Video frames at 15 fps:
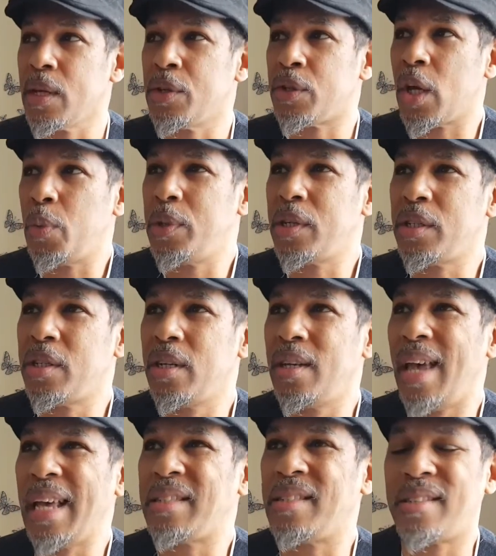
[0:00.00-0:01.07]
So it was just an
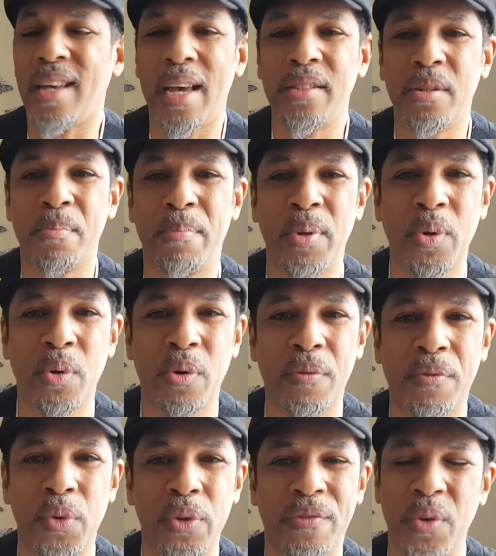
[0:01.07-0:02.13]
exercise in pure
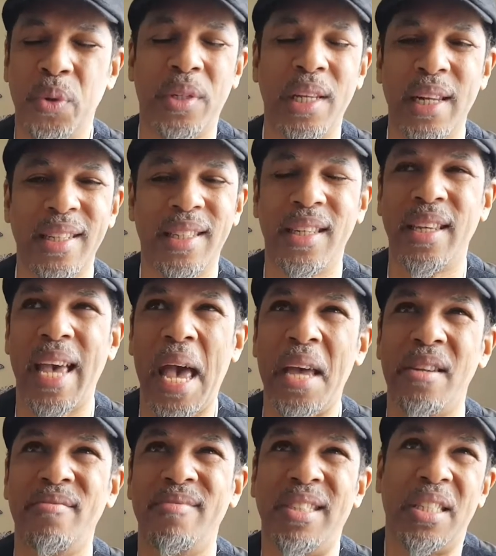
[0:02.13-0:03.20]
futility
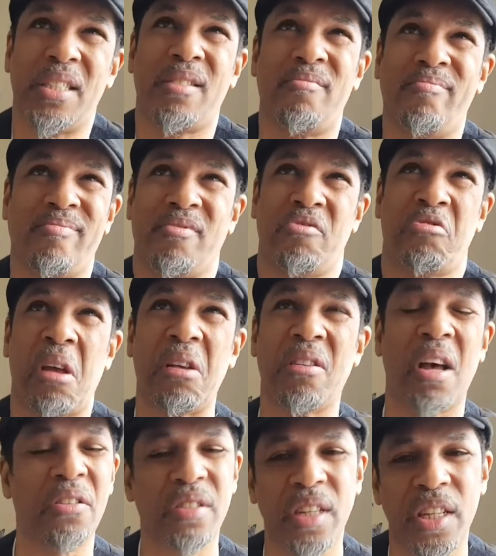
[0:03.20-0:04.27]
and just
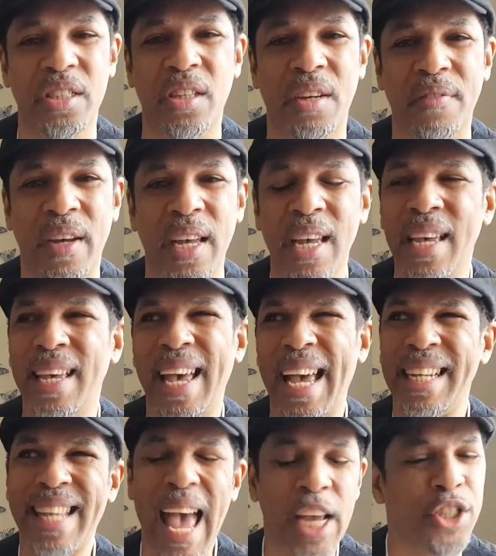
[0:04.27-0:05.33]
cussing each other.
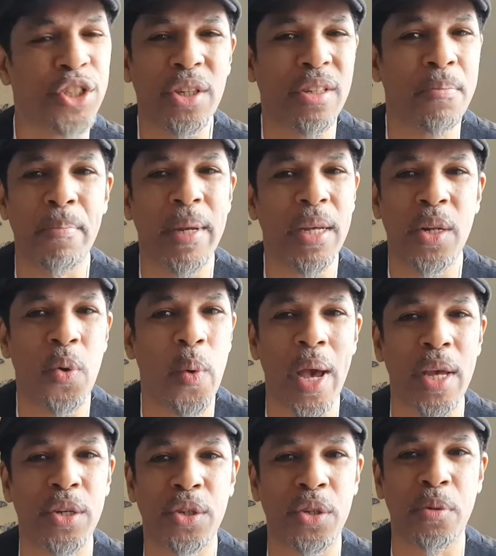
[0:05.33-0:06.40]
And that shouldn't be the
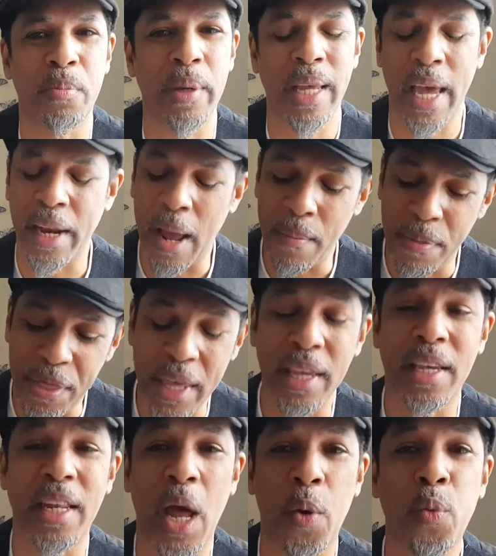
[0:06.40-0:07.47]
way it should be. And I'm
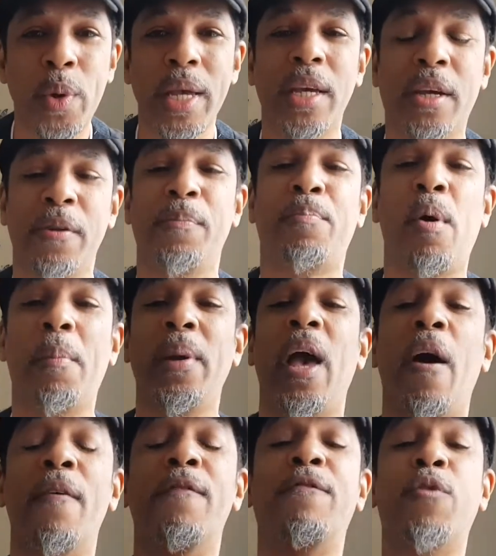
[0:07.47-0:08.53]
thinking that we could probably
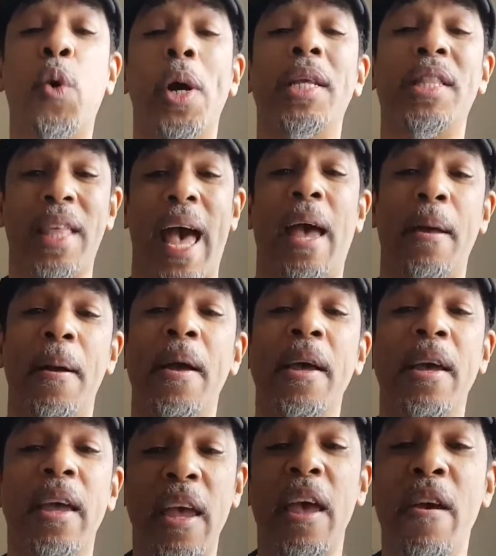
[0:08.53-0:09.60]
avoid that
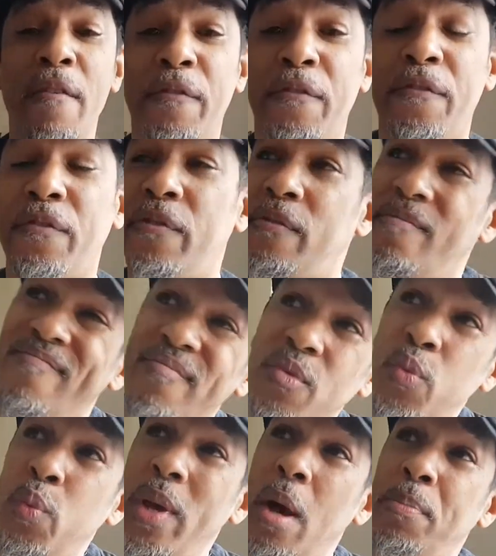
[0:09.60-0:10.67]
if
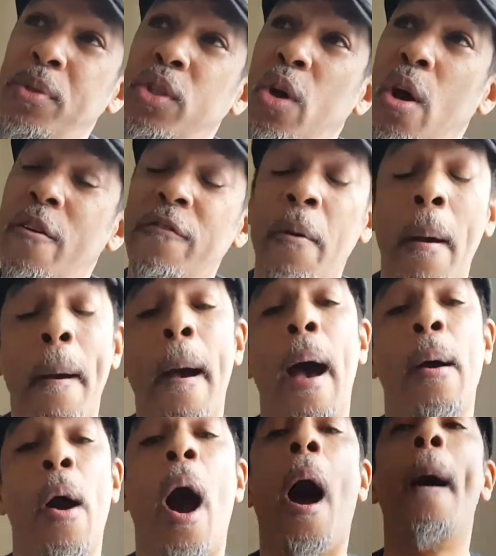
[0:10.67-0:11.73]
we observe
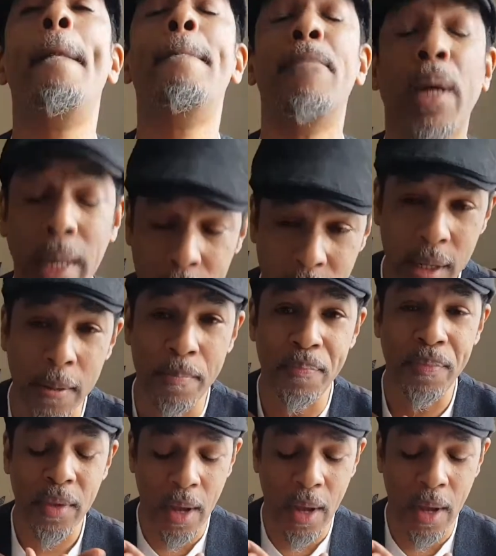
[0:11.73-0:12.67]
humbly